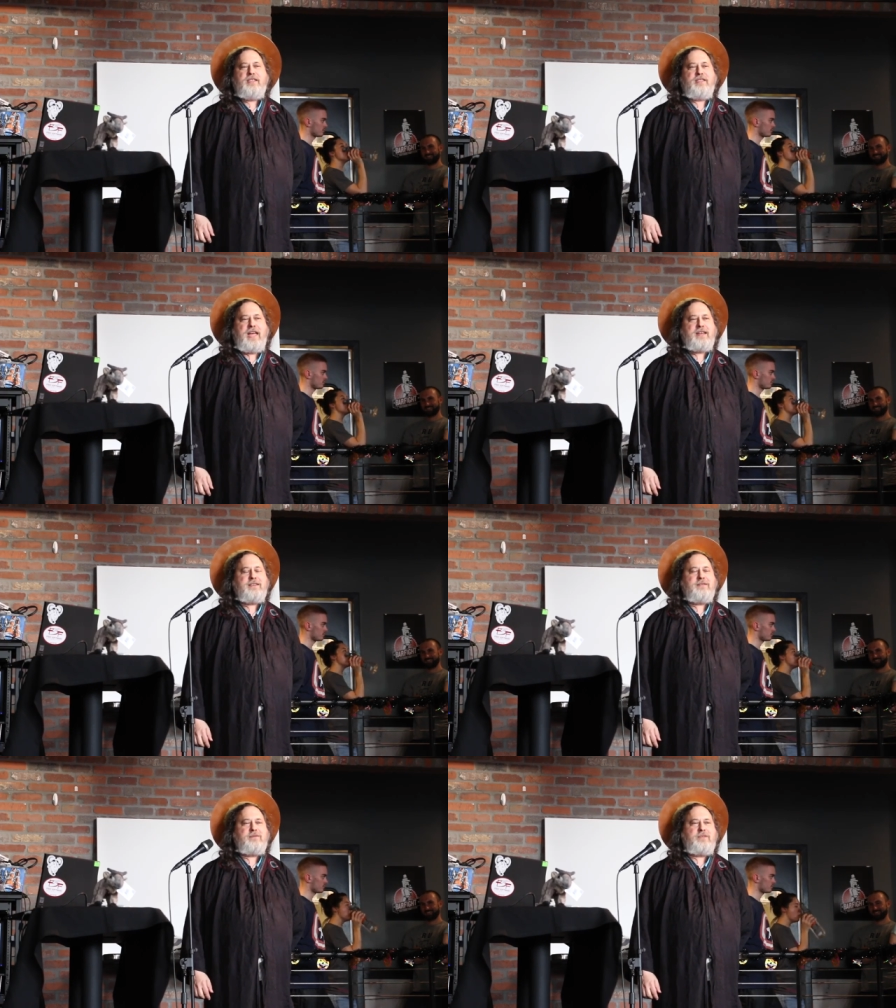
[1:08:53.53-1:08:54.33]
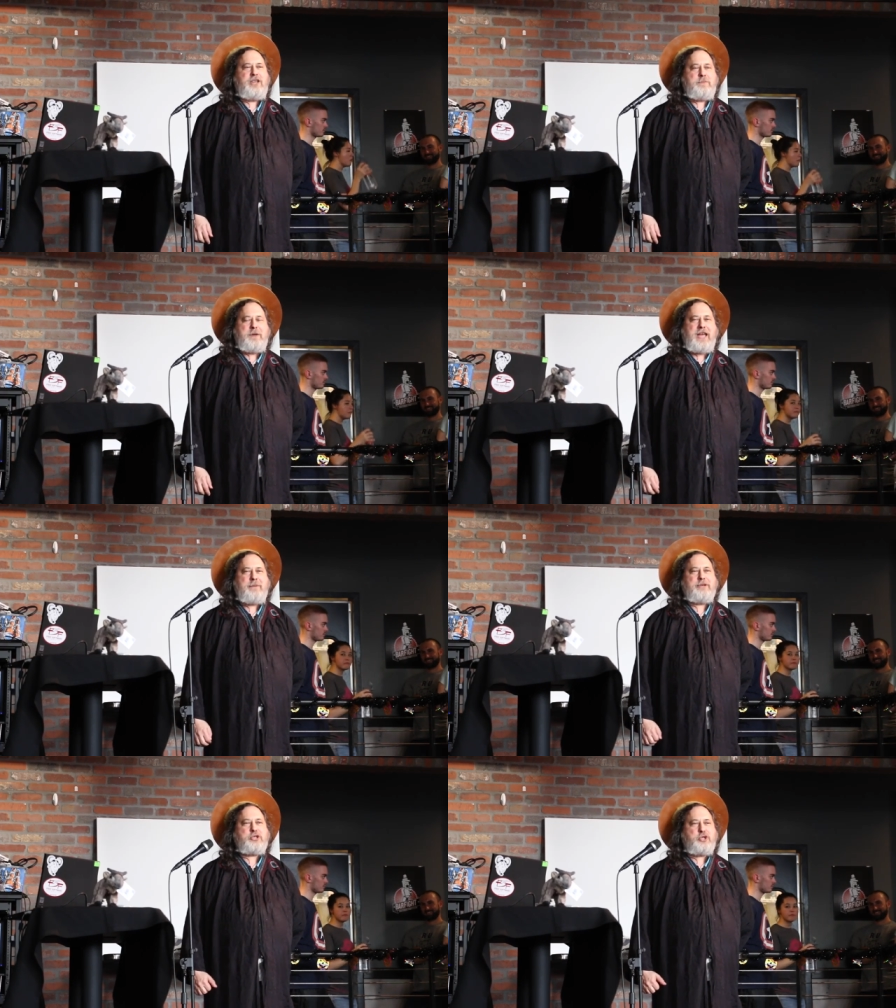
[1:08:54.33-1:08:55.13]
Then it
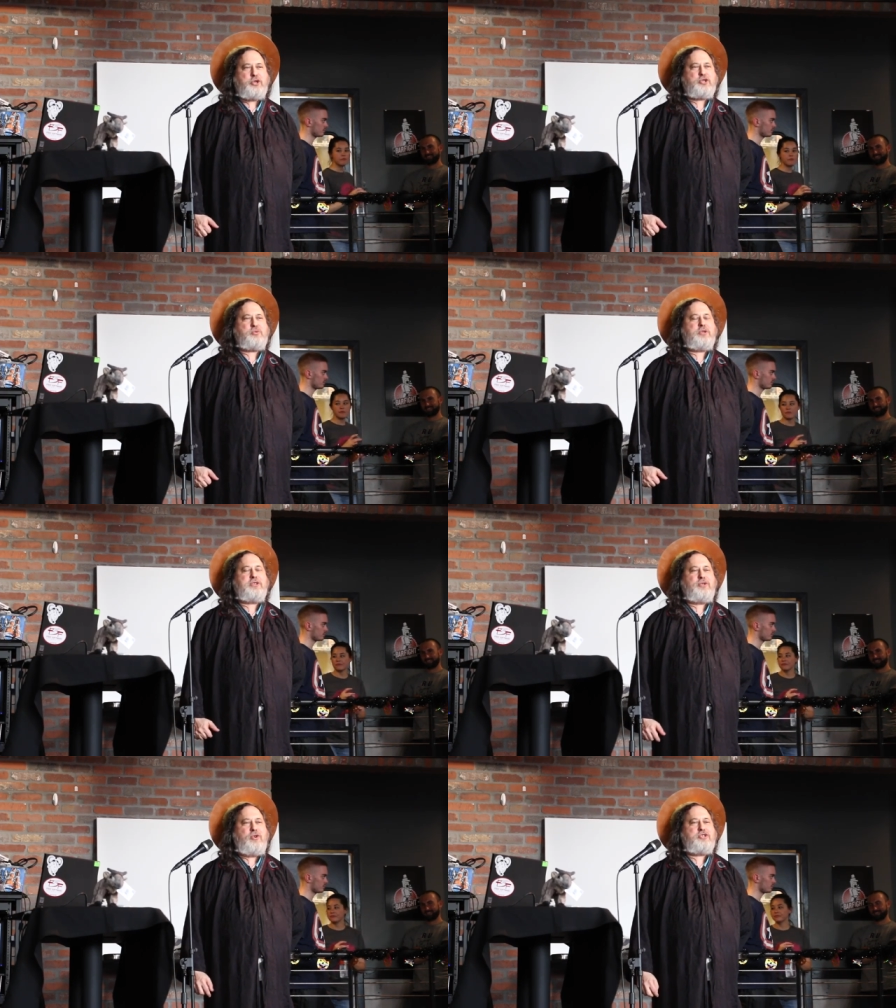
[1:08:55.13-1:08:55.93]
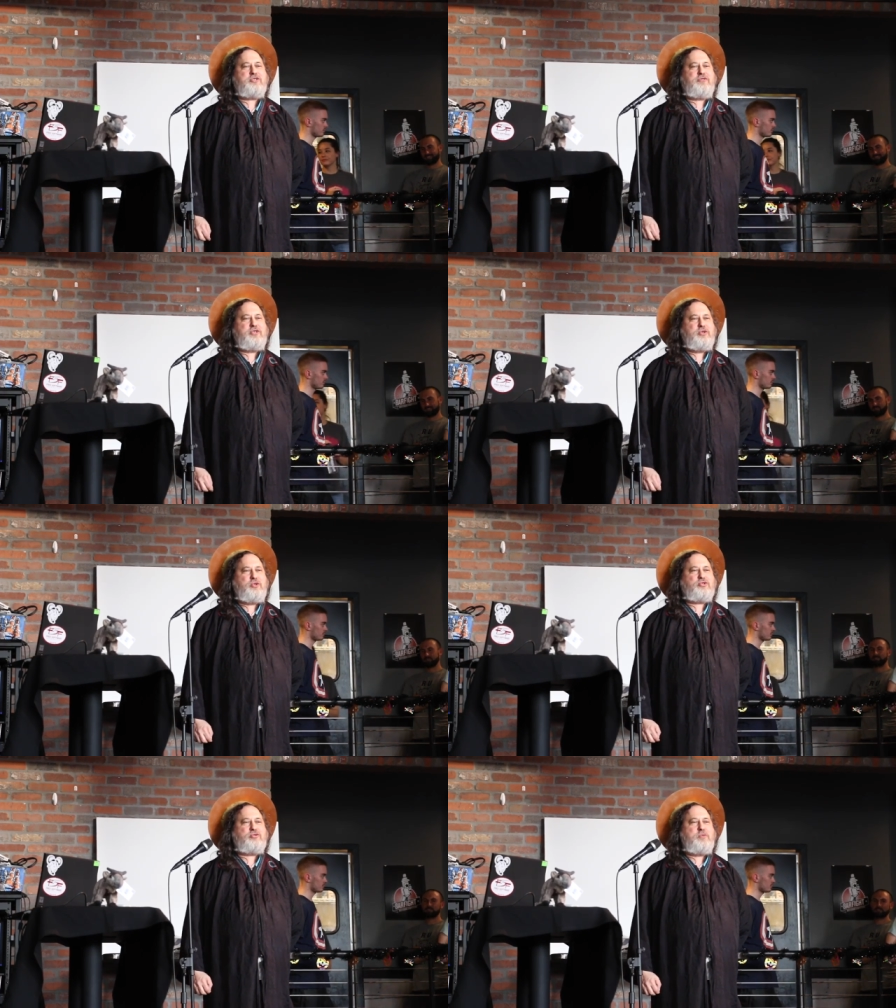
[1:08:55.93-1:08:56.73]
became a church with the launch of the
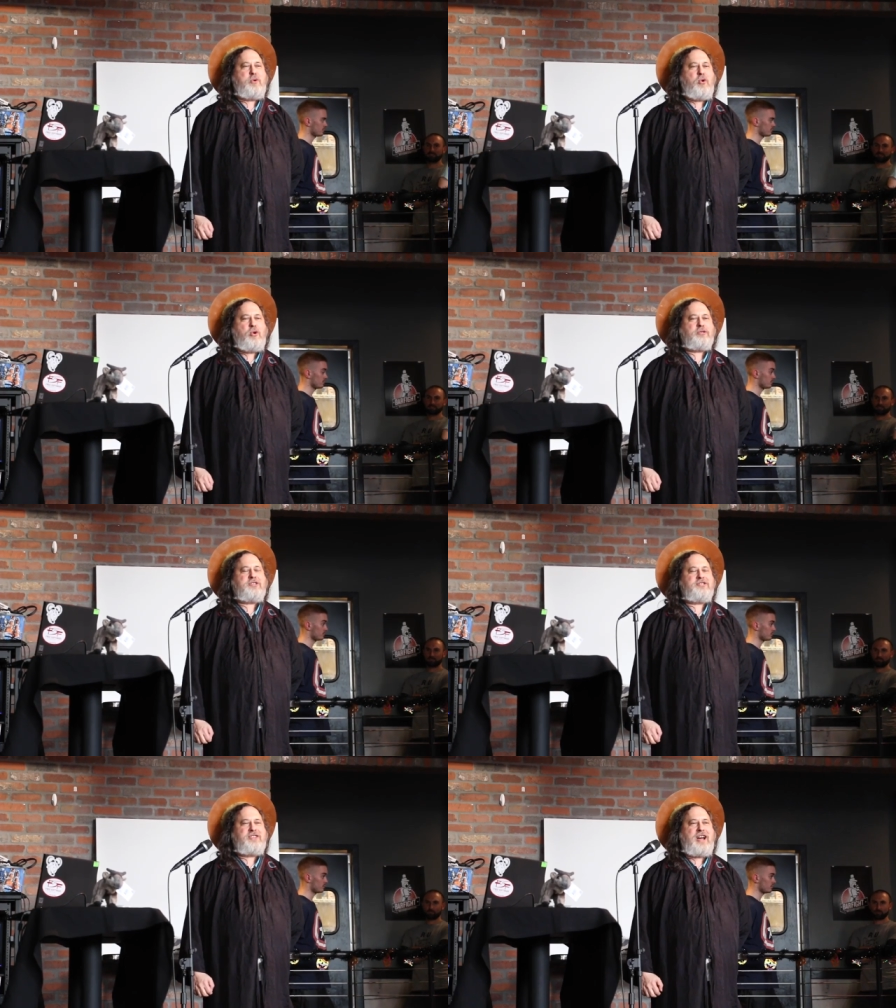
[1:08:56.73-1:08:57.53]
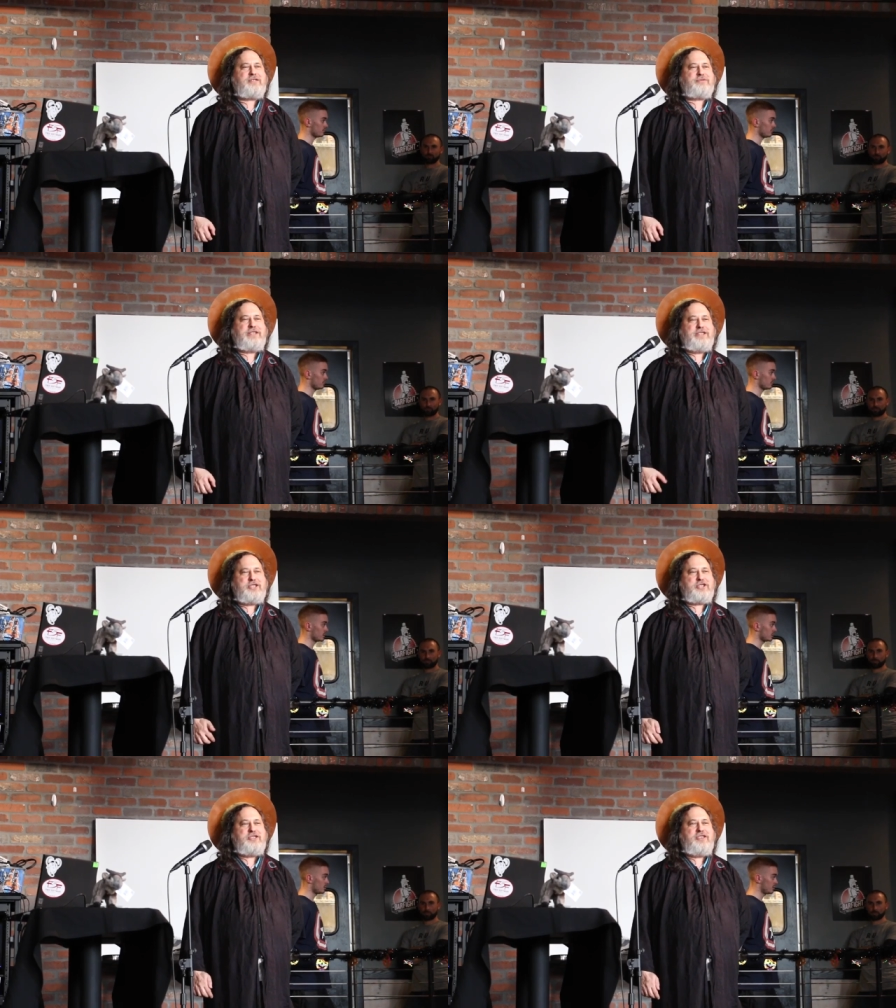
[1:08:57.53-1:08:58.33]
newsgroup
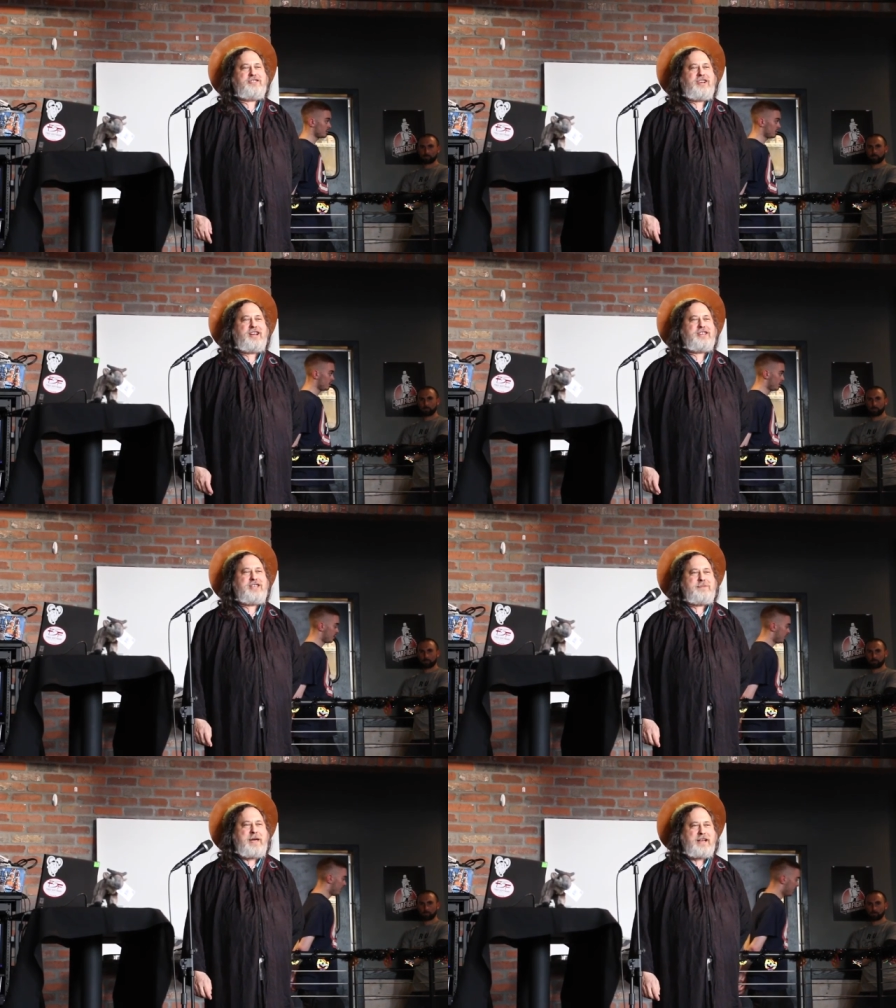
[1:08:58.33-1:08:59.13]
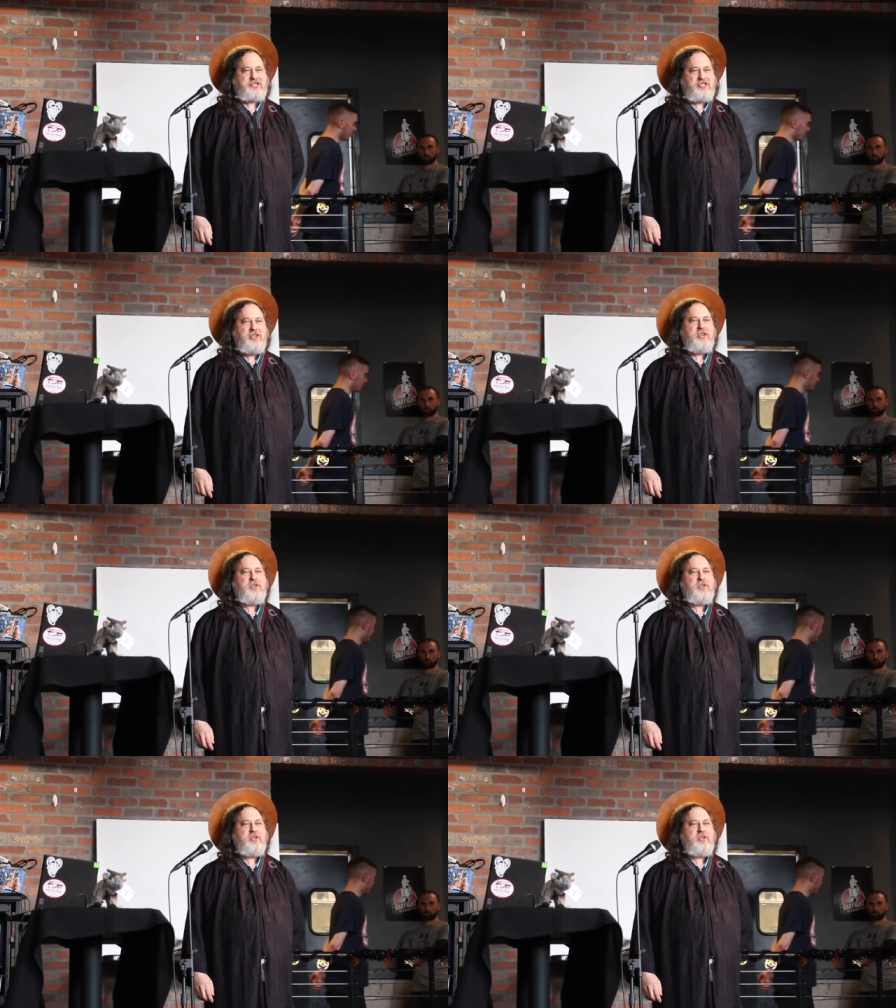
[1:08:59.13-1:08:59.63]
alt.religion.emacs,